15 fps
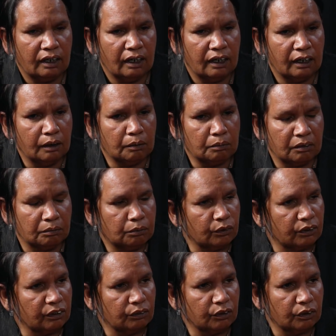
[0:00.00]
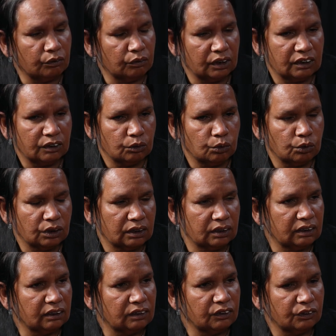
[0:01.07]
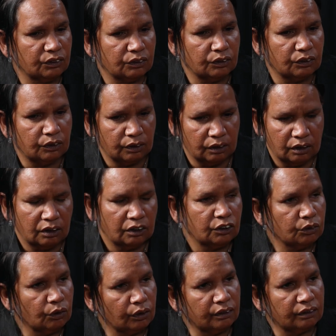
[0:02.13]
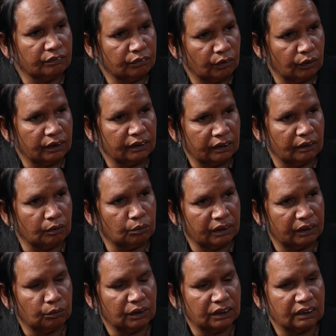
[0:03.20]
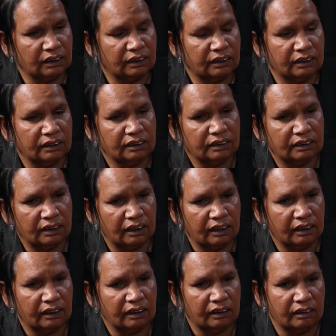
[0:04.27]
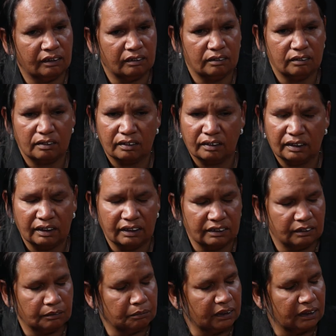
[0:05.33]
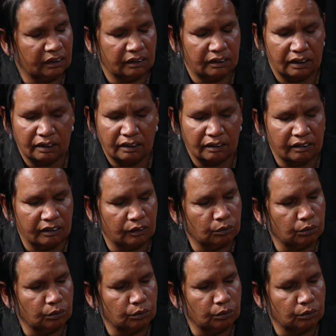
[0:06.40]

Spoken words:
They put their own resources into trying to find out where Wesley is, and there hasn't been anything